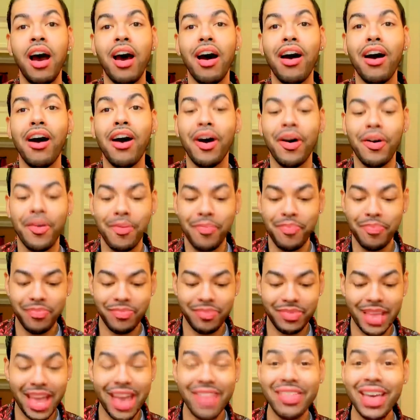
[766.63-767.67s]
And
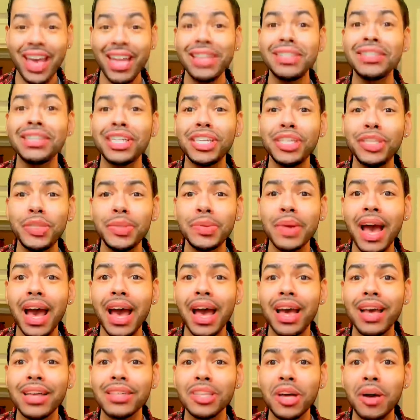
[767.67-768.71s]
that is it, you guys.